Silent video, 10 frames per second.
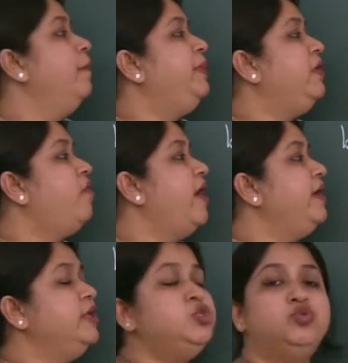Py
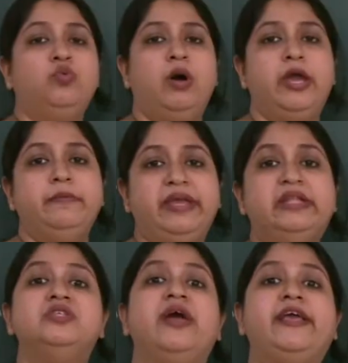into Y
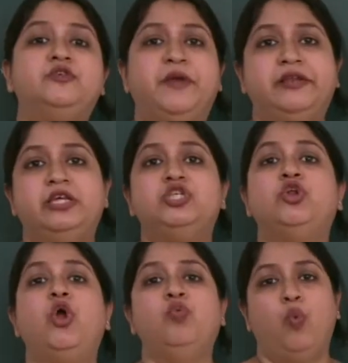means the expenditure
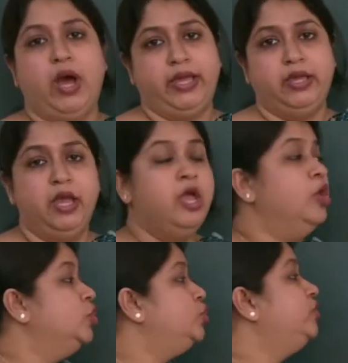on Y.
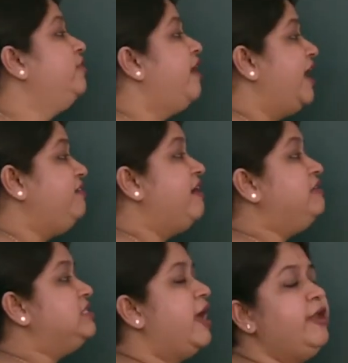So the right
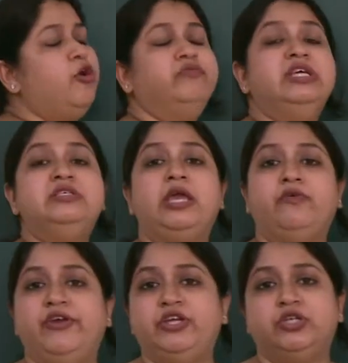hand side of this
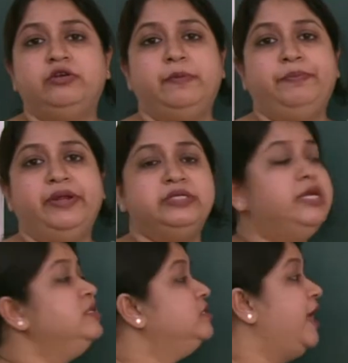equation
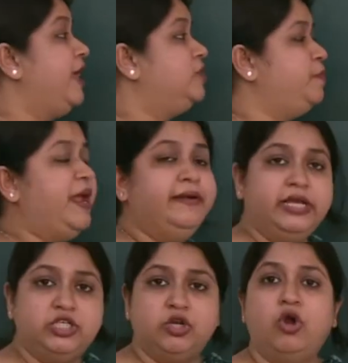represents the
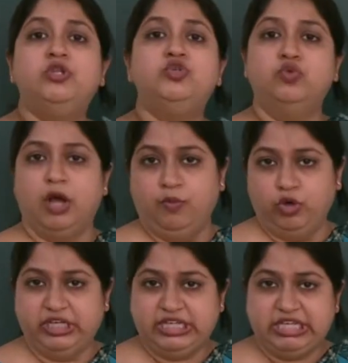expenditure on two
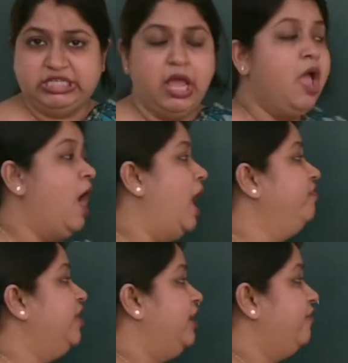commodities
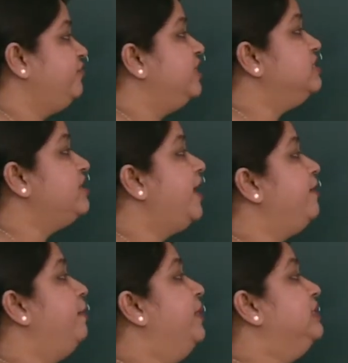and the left hand
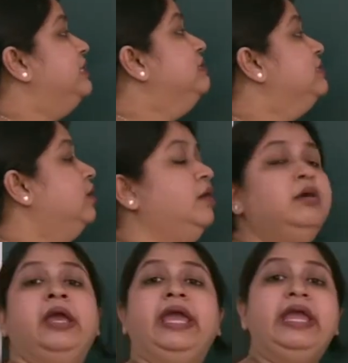side represents the
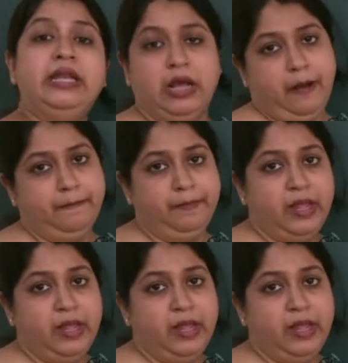income.